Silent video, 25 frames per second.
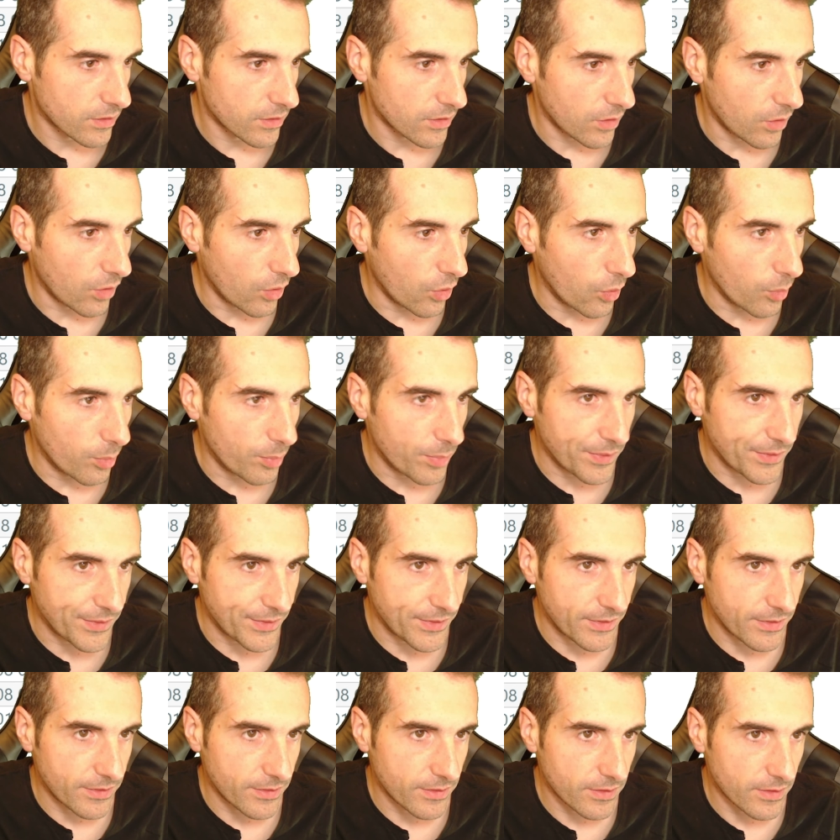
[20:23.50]

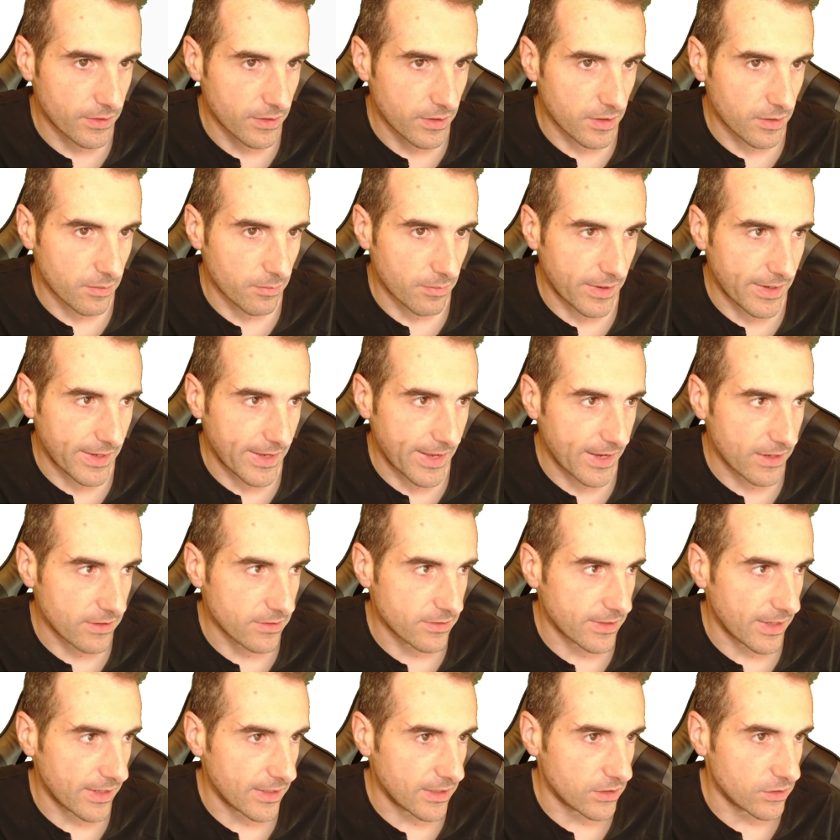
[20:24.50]
open my
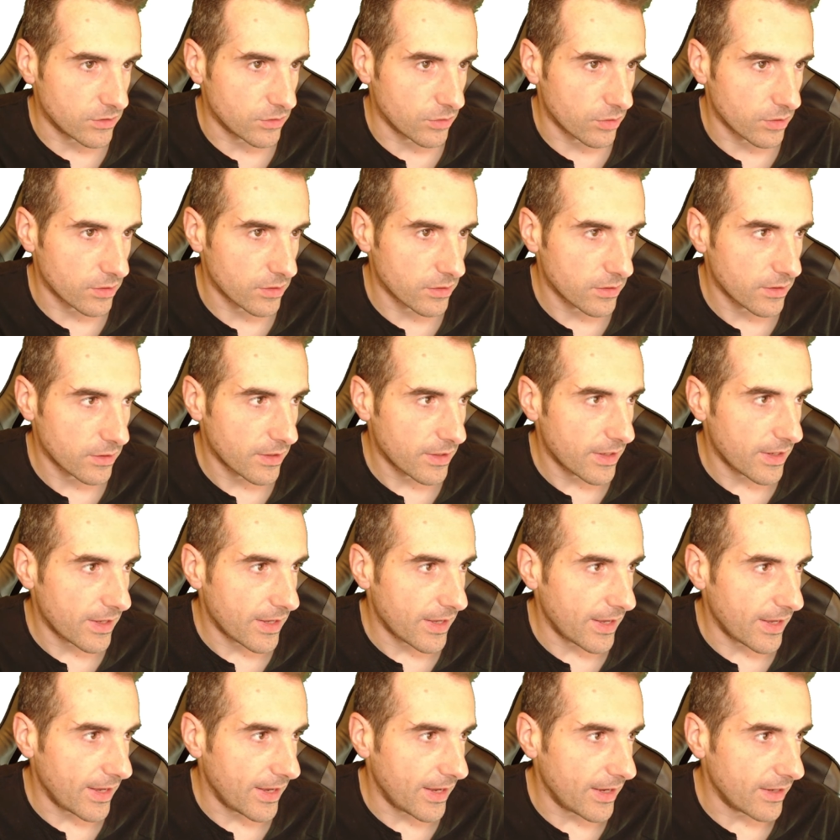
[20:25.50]
hex editor,
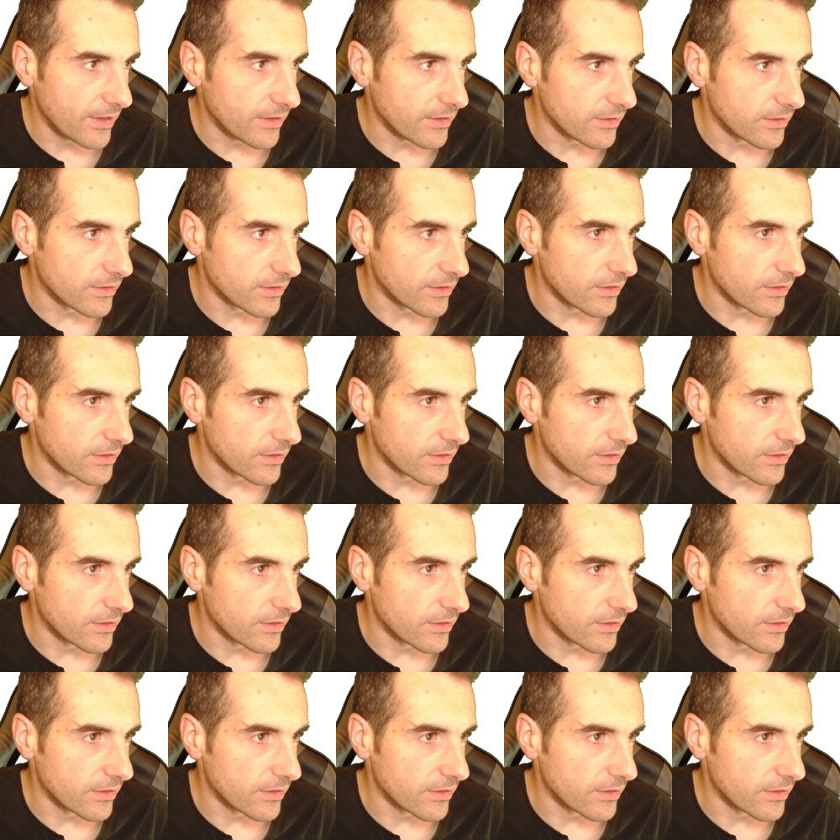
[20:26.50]
and